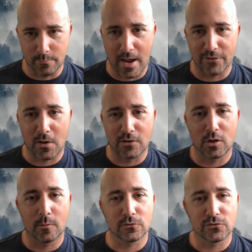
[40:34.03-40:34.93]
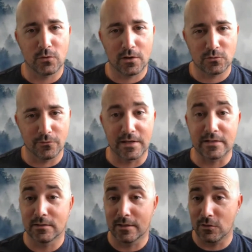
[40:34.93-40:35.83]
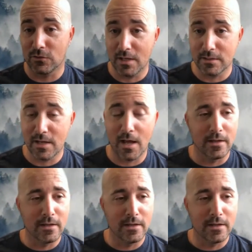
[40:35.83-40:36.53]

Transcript: pathoanatomical structural things, then like you said, yeah,